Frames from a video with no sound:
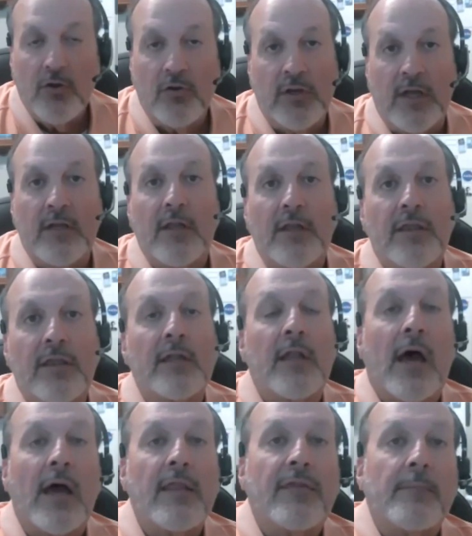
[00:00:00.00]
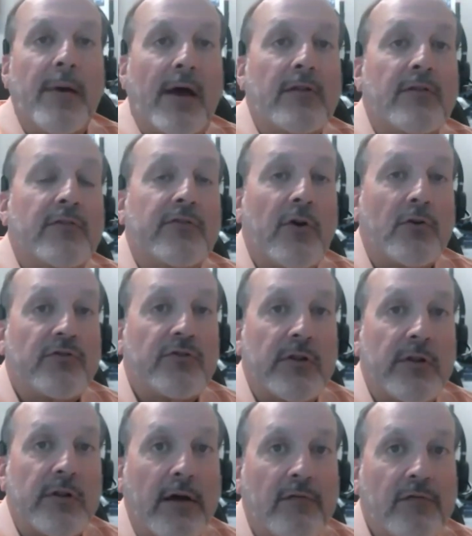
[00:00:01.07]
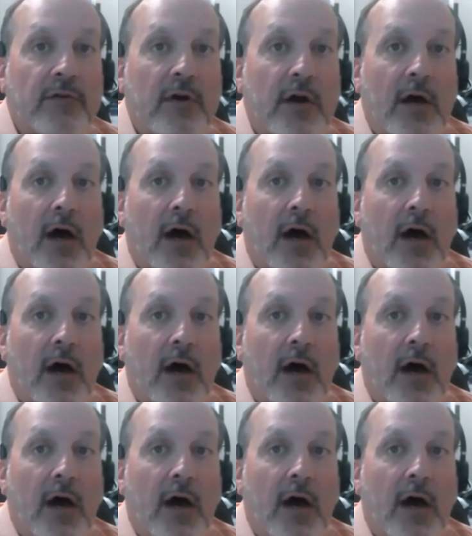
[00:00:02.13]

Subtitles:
You need to think ninth about social life.